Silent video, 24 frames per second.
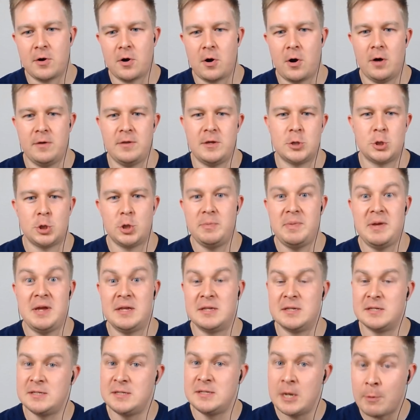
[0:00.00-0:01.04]
card that should be
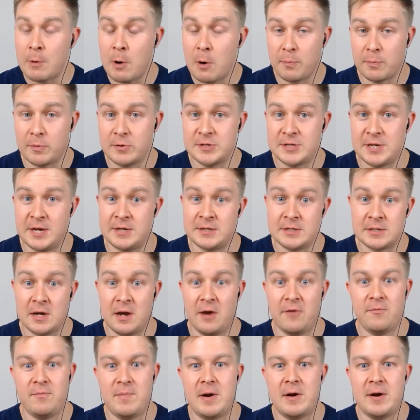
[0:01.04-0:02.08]
in 0%
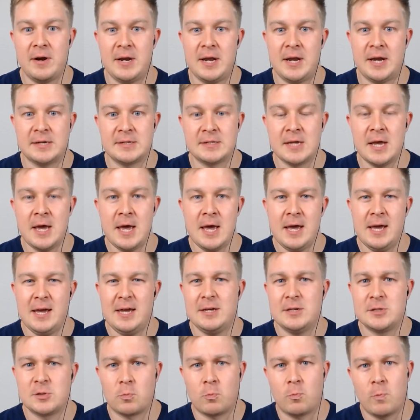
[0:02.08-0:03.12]
of Miri decks
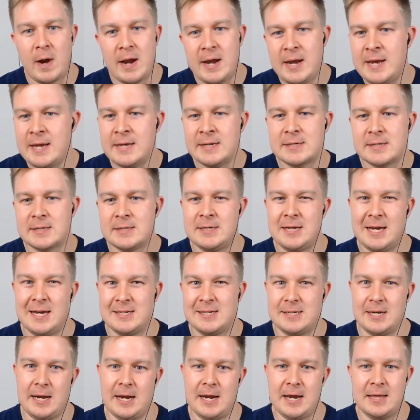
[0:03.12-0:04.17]
is Radiant
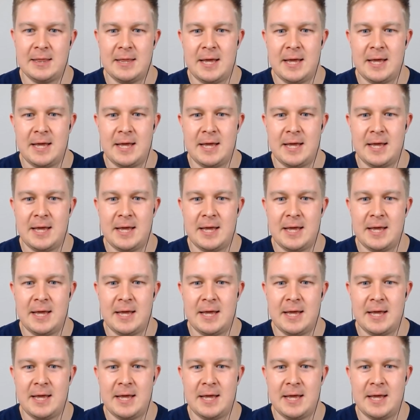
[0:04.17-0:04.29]
Destiny.